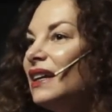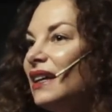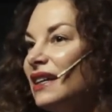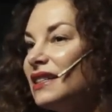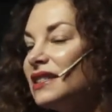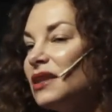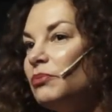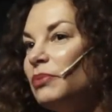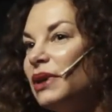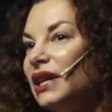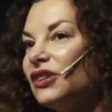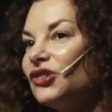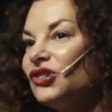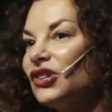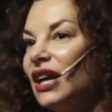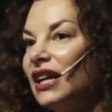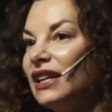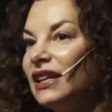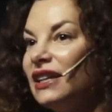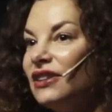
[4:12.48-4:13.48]
It's a big
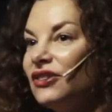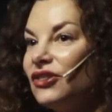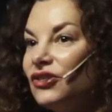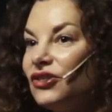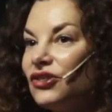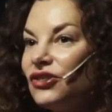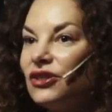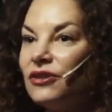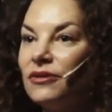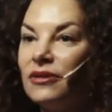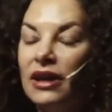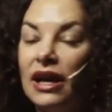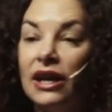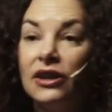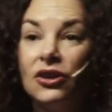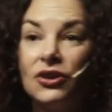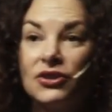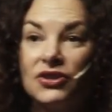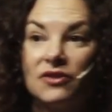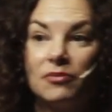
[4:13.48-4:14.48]
challenge, and
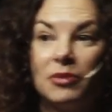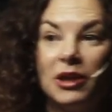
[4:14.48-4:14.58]
lots of